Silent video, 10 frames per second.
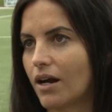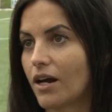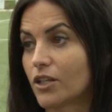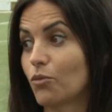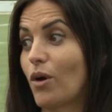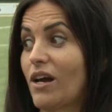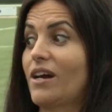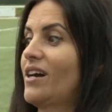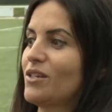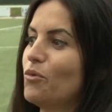
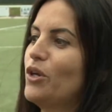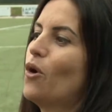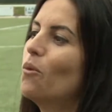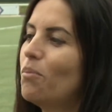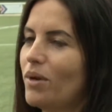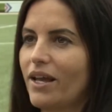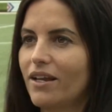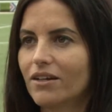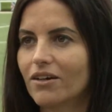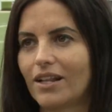as we know play,
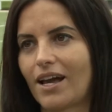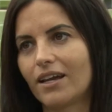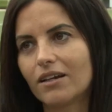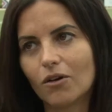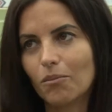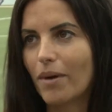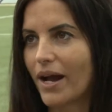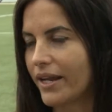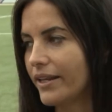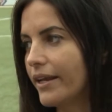no? Like
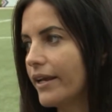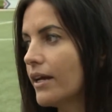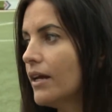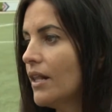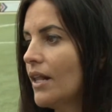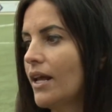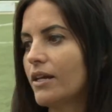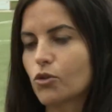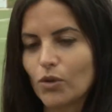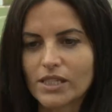combining,
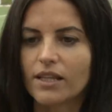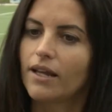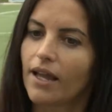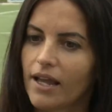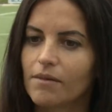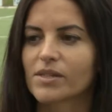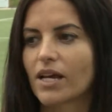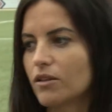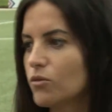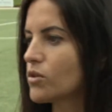switch the game
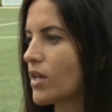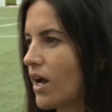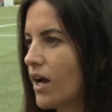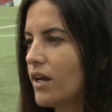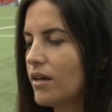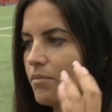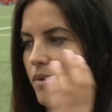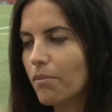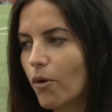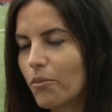side to side,
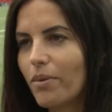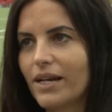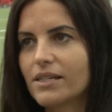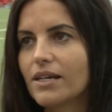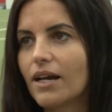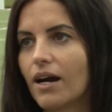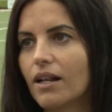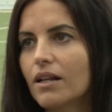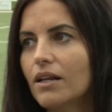be more vertical.